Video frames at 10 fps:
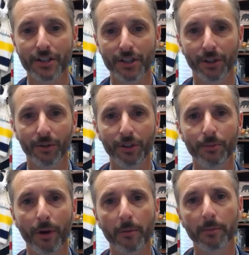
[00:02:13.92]
So
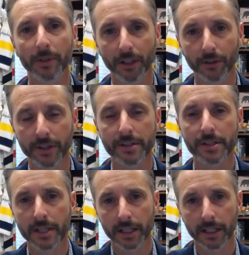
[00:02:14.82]
you probably know
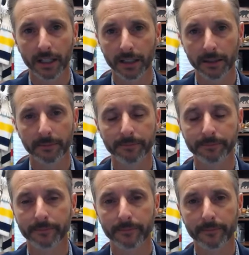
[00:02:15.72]
this. Um,
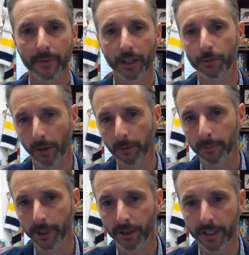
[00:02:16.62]
you're
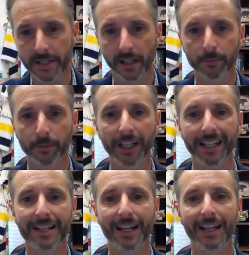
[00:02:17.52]
probably already
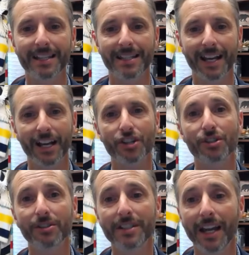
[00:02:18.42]
celebrating today is
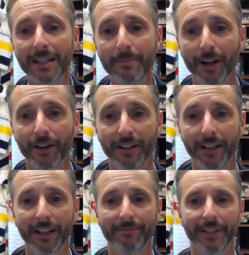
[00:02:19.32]
National Teddy Bear
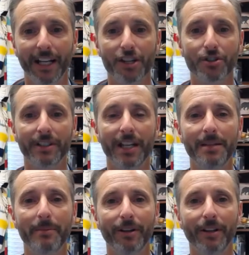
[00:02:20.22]
Day. National
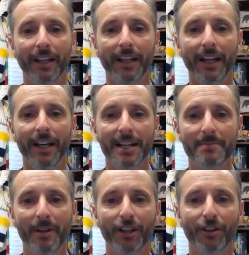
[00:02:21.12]
Teddy Bear Day has
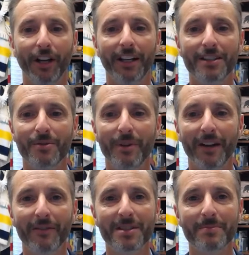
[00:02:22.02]
been created so we
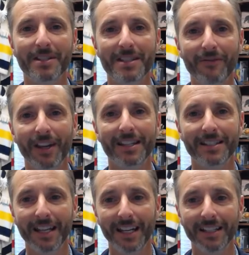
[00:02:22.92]
have a specific
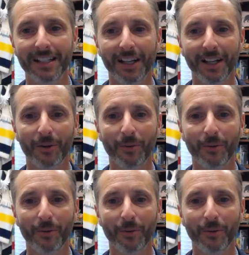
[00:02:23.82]
date